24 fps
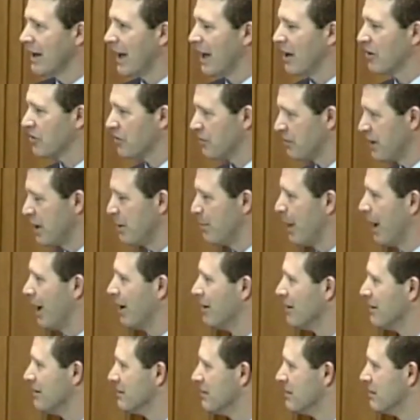as
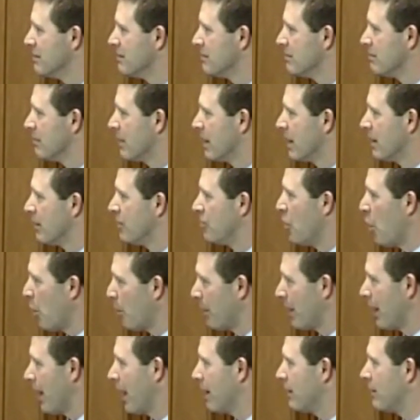female.
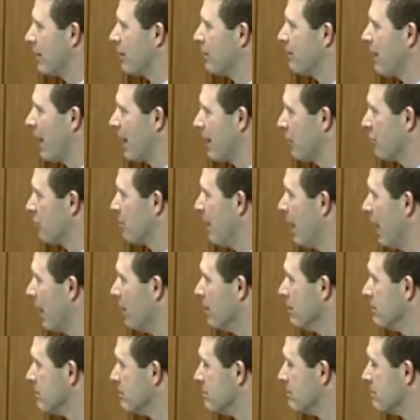Nobody identified as male.